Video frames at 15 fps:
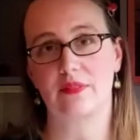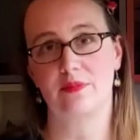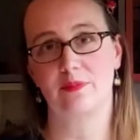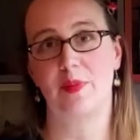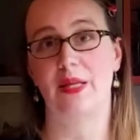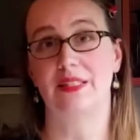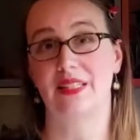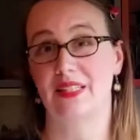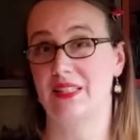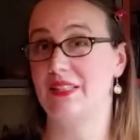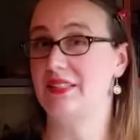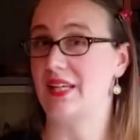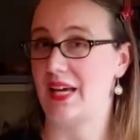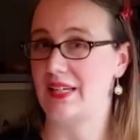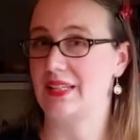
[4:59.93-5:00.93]
basically
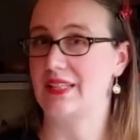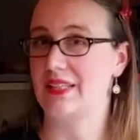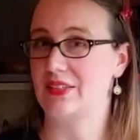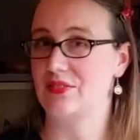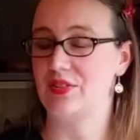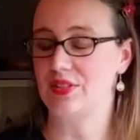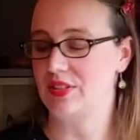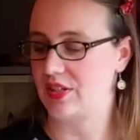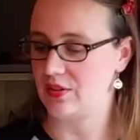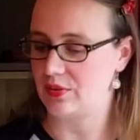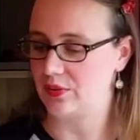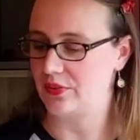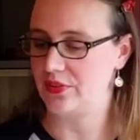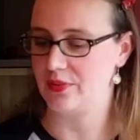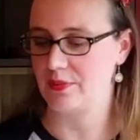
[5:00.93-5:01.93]
static electricity
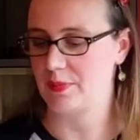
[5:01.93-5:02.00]
holds them